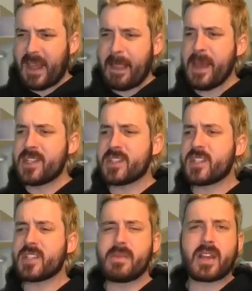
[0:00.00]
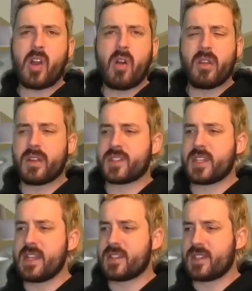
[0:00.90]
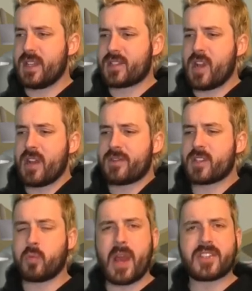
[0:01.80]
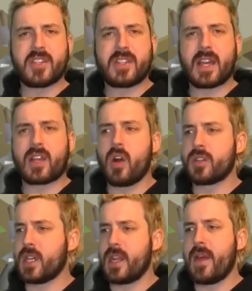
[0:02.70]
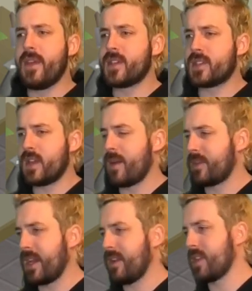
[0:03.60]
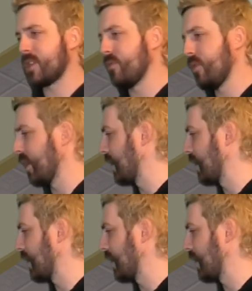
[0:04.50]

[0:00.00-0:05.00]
It just doesn't make a whole lot of sense. It's kind of just wasted dead content, and this update isn't really,